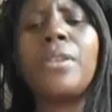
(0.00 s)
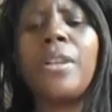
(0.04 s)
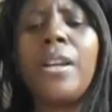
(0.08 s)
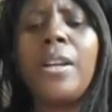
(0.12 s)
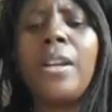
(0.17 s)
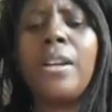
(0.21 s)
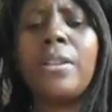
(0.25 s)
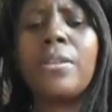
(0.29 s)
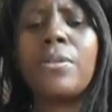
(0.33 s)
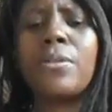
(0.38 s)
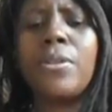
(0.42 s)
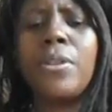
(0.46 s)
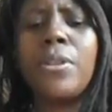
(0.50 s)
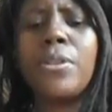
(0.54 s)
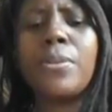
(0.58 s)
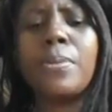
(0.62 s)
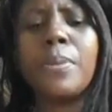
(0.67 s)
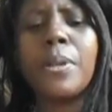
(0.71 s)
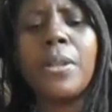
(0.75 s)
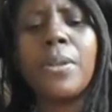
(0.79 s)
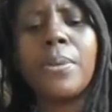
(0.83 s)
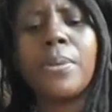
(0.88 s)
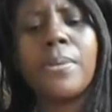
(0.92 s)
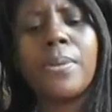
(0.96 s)
and
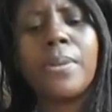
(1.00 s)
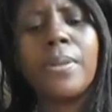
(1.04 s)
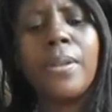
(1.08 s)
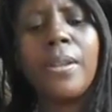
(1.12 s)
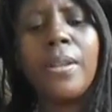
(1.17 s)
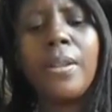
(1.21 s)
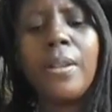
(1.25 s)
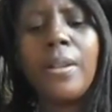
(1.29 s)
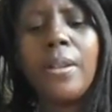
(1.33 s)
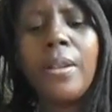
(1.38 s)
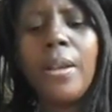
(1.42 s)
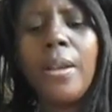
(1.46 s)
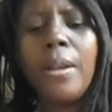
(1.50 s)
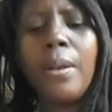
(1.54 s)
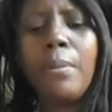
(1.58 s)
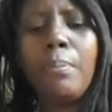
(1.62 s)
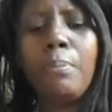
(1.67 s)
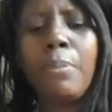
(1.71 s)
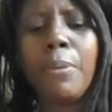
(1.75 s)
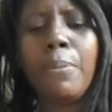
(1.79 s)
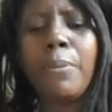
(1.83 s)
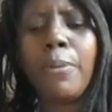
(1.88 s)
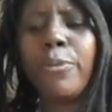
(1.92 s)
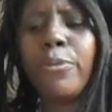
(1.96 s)
Christmas.
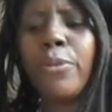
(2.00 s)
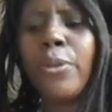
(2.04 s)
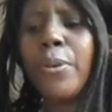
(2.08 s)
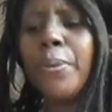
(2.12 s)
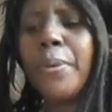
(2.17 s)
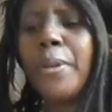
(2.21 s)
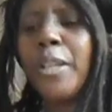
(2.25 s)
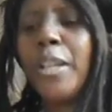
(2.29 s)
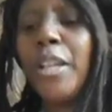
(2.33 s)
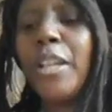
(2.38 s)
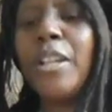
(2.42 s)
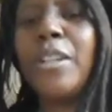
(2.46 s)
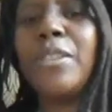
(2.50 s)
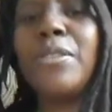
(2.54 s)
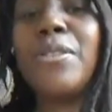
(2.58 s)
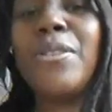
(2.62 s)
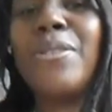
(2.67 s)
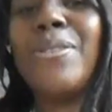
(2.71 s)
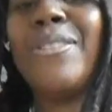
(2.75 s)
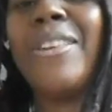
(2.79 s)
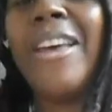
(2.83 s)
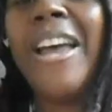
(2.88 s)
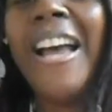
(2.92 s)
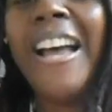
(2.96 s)
But before we get
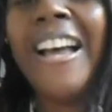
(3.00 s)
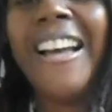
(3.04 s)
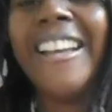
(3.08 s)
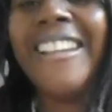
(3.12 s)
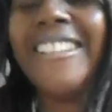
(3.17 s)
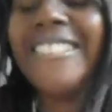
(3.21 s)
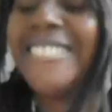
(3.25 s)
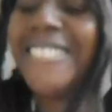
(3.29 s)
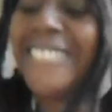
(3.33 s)
into that,